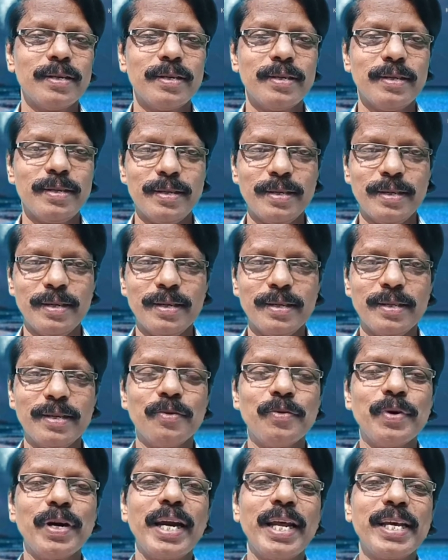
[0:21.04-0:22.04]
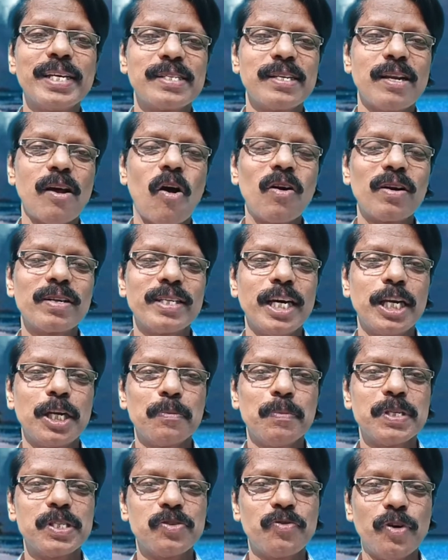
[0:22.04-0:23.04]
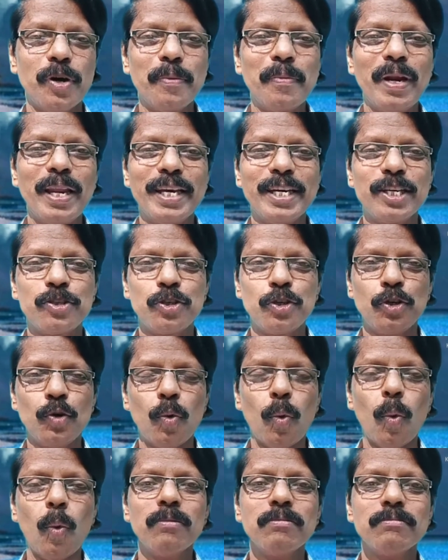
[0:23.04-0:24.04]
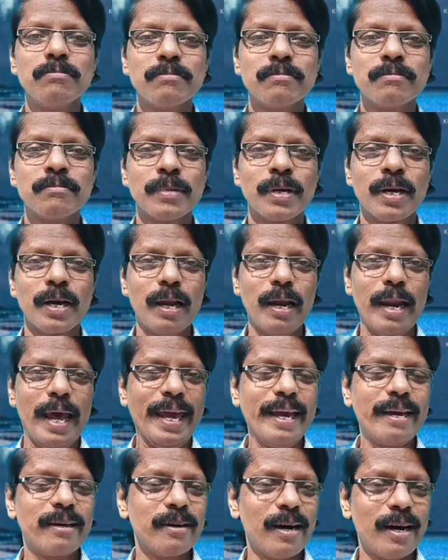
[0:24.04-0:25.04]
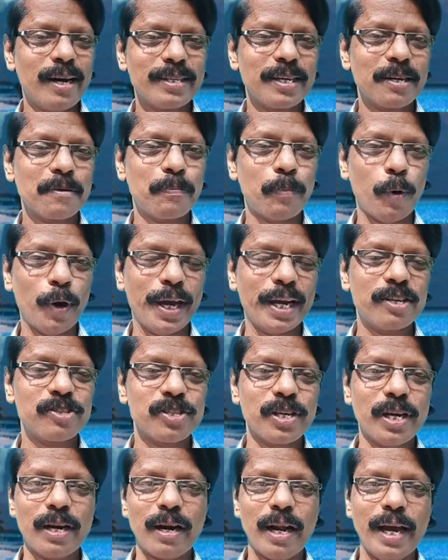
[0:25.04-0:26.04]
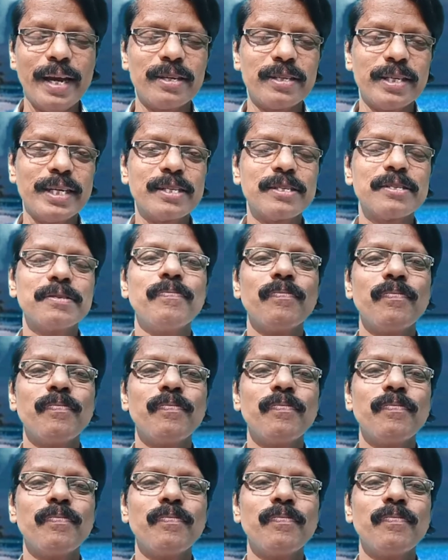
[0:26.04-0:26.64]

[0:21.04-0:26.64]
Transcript: The word is not that much familiar to you, like other poets and writers.